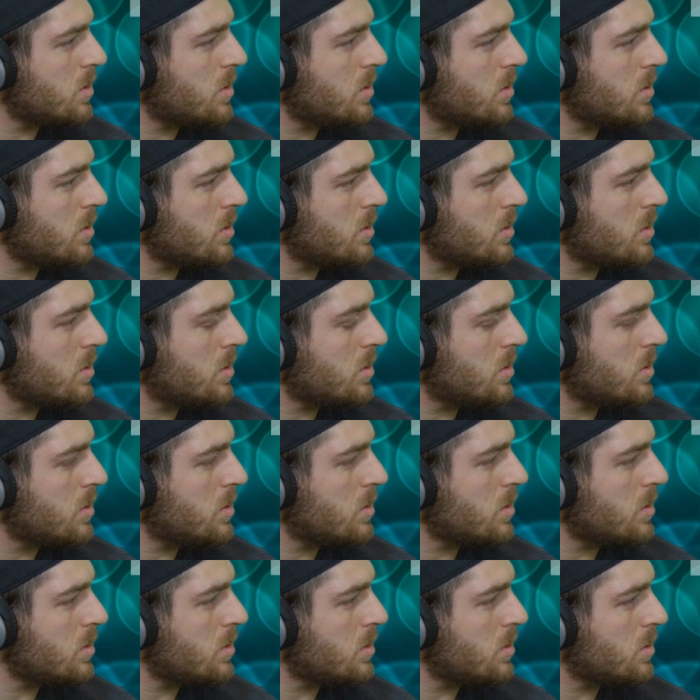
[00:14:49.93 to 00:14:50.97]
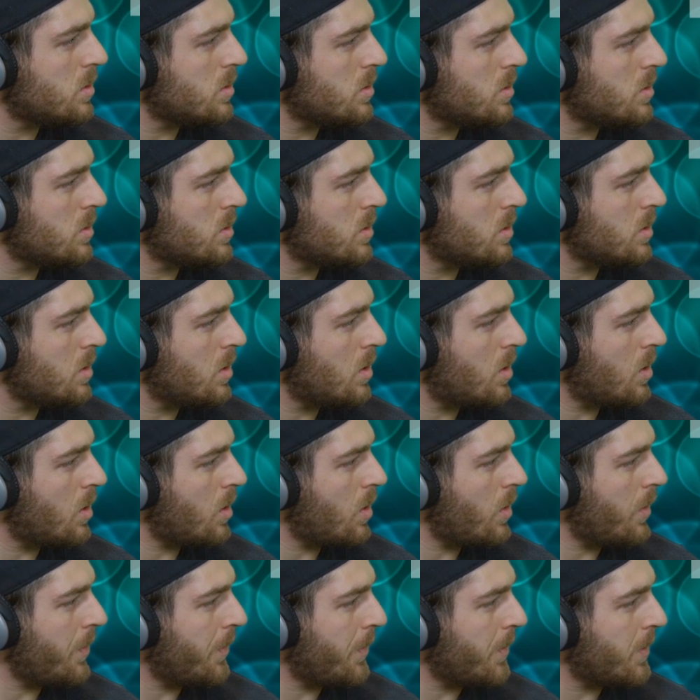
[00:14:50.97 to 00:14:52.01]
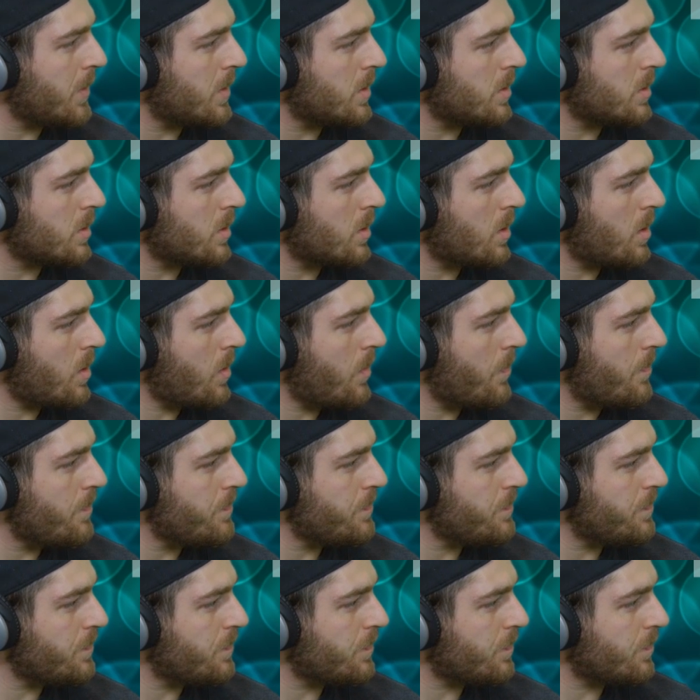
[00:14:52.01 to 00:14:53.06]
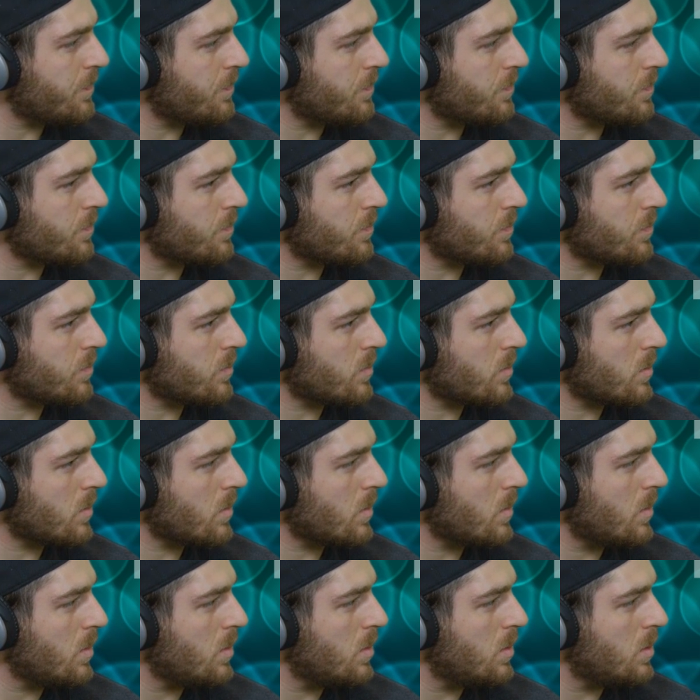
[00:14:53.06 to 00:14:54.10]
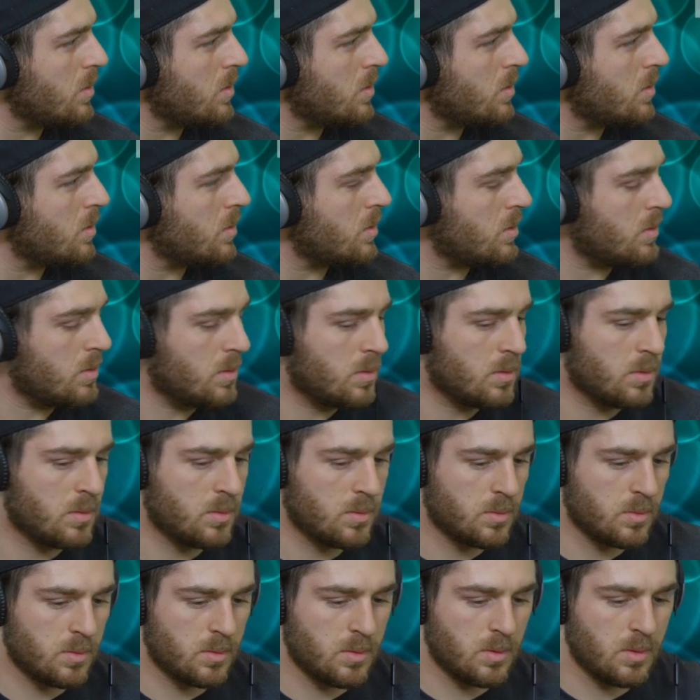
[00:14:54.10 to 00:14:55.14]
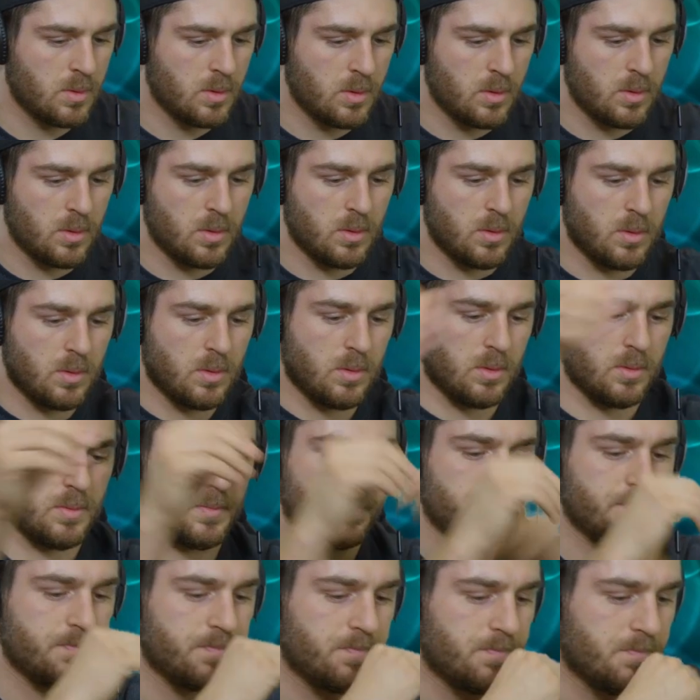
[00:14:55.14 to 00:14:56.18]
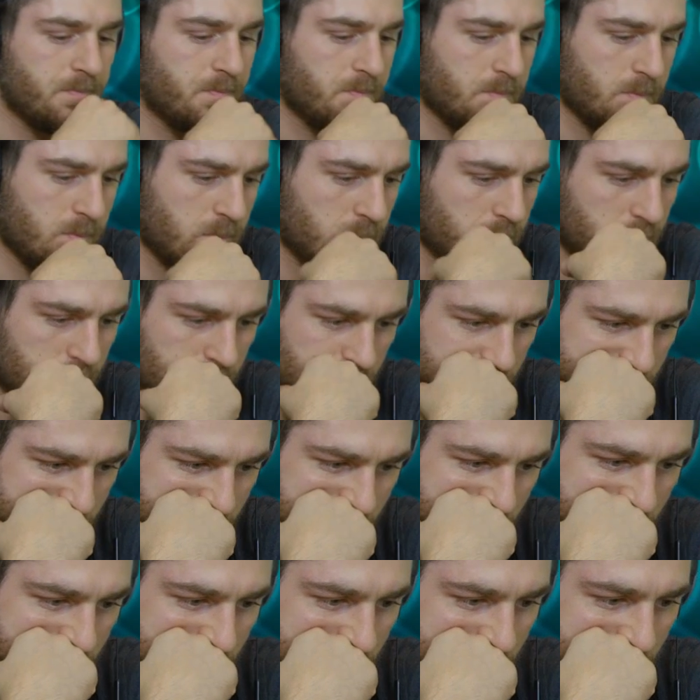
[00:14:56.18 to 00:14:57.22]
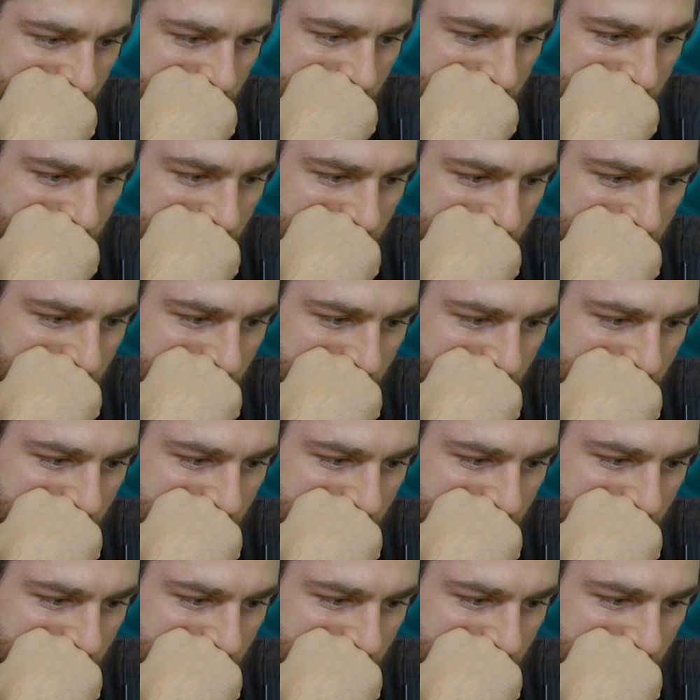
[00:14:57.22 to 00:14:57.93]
[no speech]